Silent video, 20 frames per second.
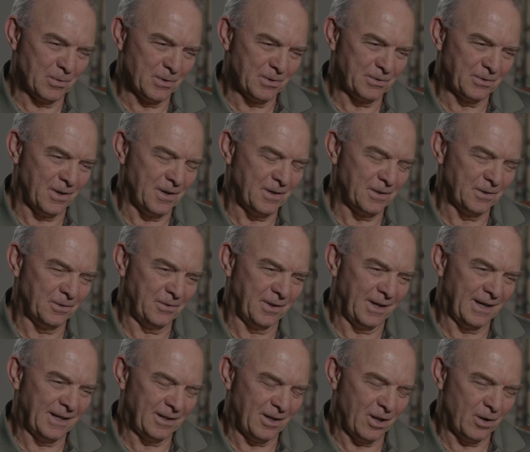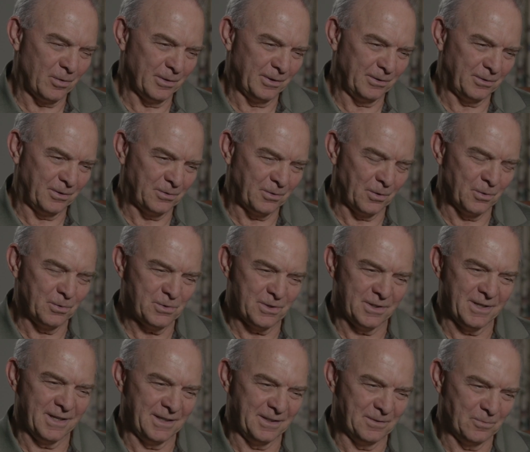were songs that I'll always
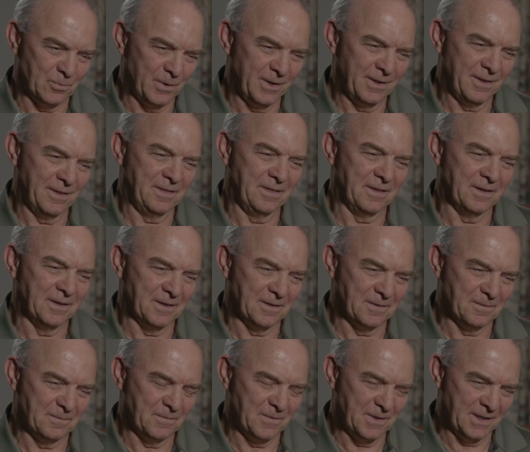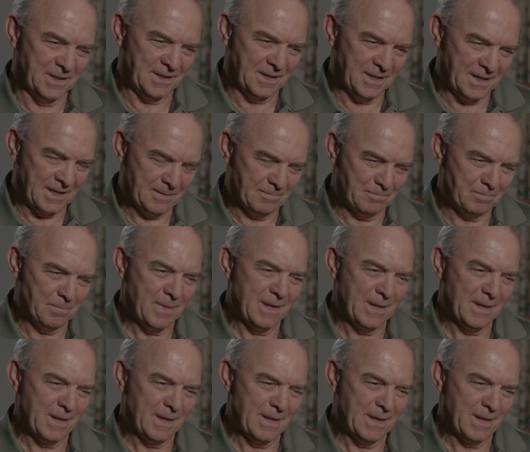associate with uh, Vietnam,